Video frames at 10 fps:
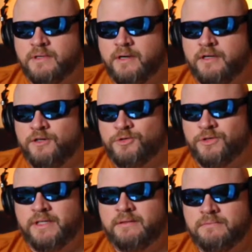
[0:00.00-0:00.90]

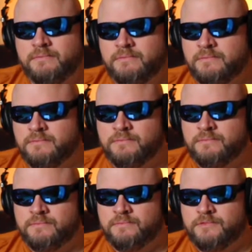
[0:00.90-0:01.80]
Usually
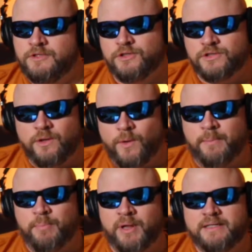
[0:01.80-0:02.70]
the way
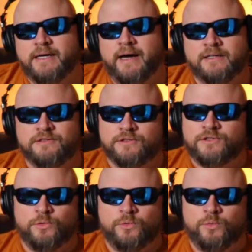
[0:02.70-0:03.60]
it plays out is there's
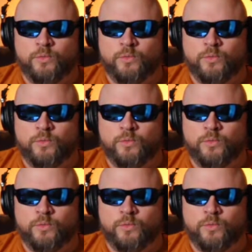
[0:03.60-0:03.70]
two